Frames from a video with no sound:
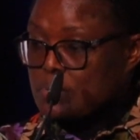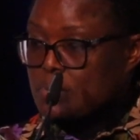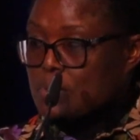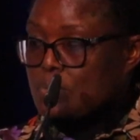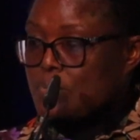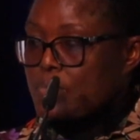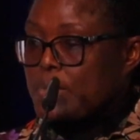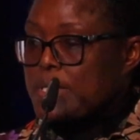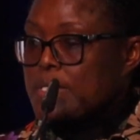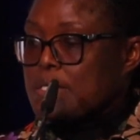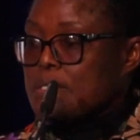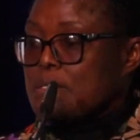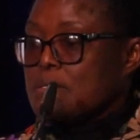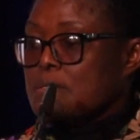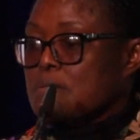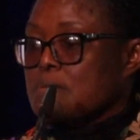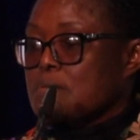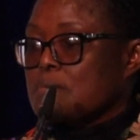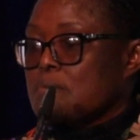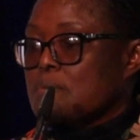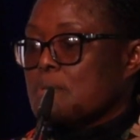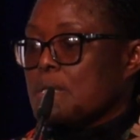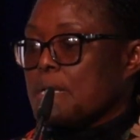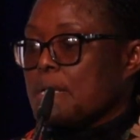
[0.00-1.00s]

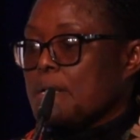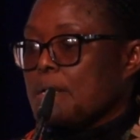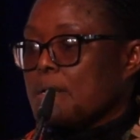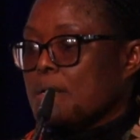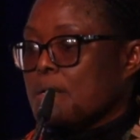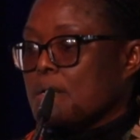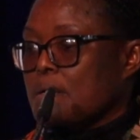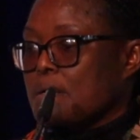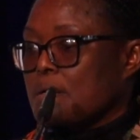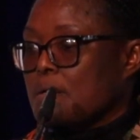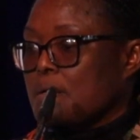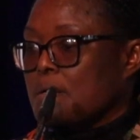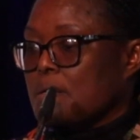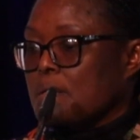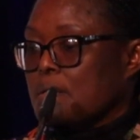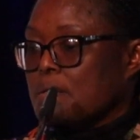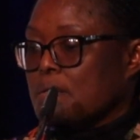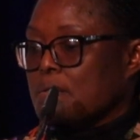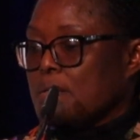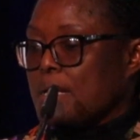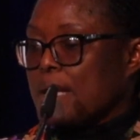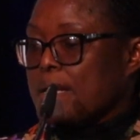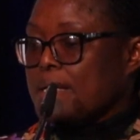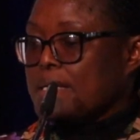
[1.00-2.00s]
when
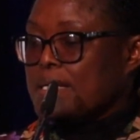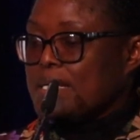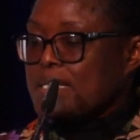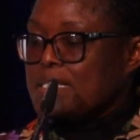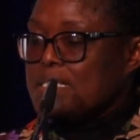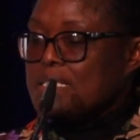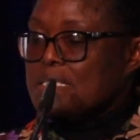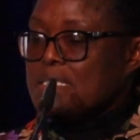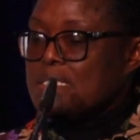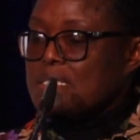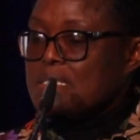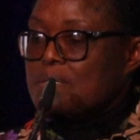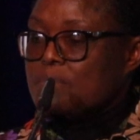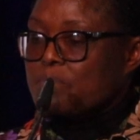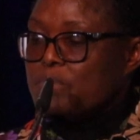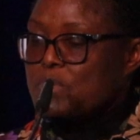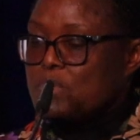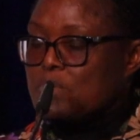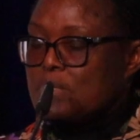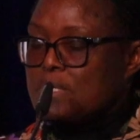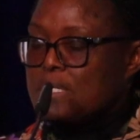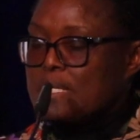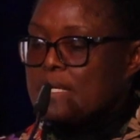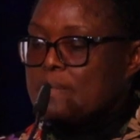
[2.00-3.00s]
accrediting
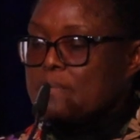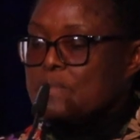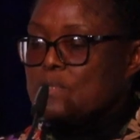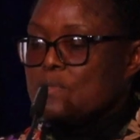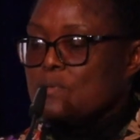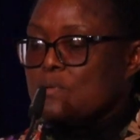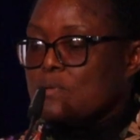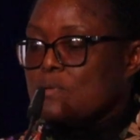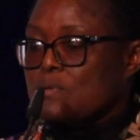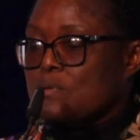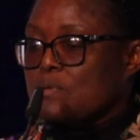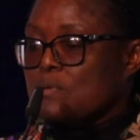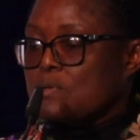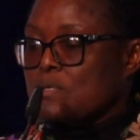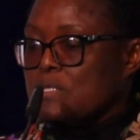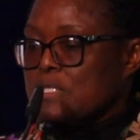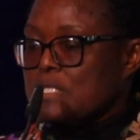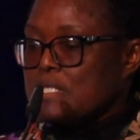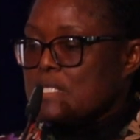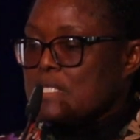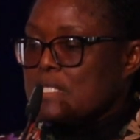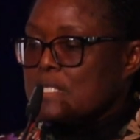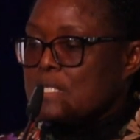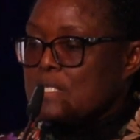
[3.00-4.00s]
programs or
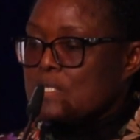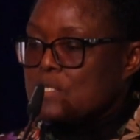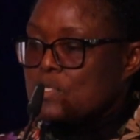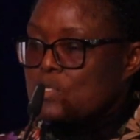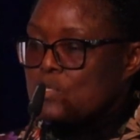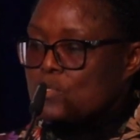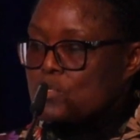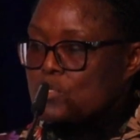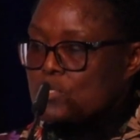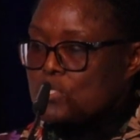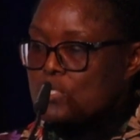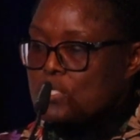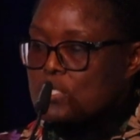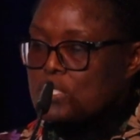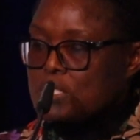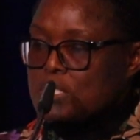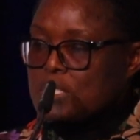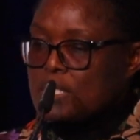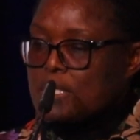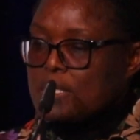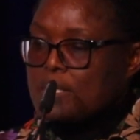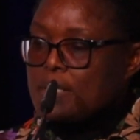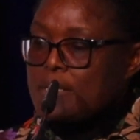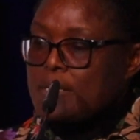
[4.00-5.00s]
auditing institutions,
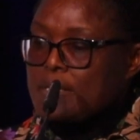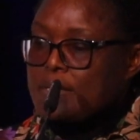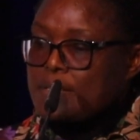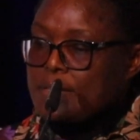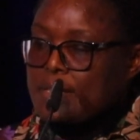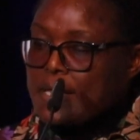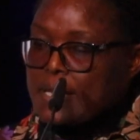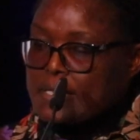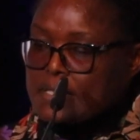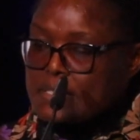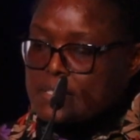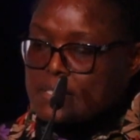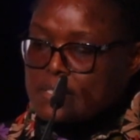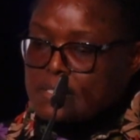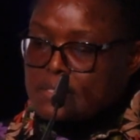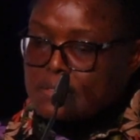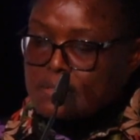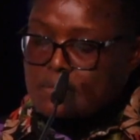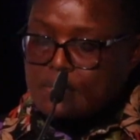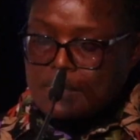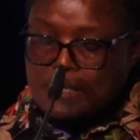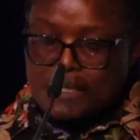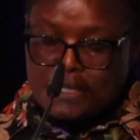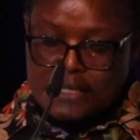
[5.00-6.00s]
that
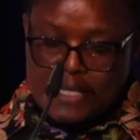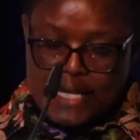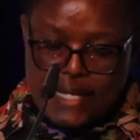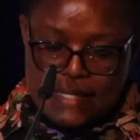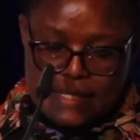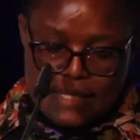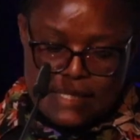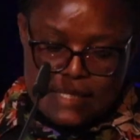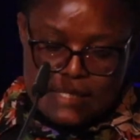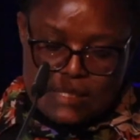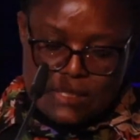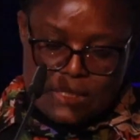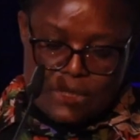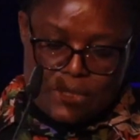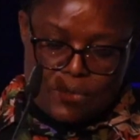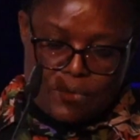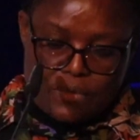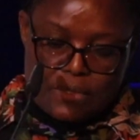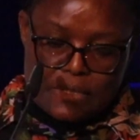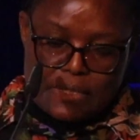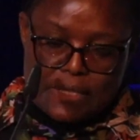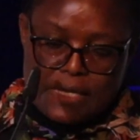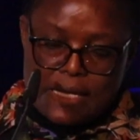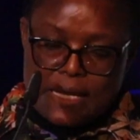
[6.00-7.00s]
internet
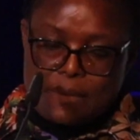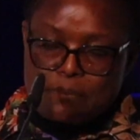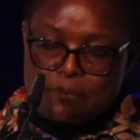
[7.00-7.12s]
on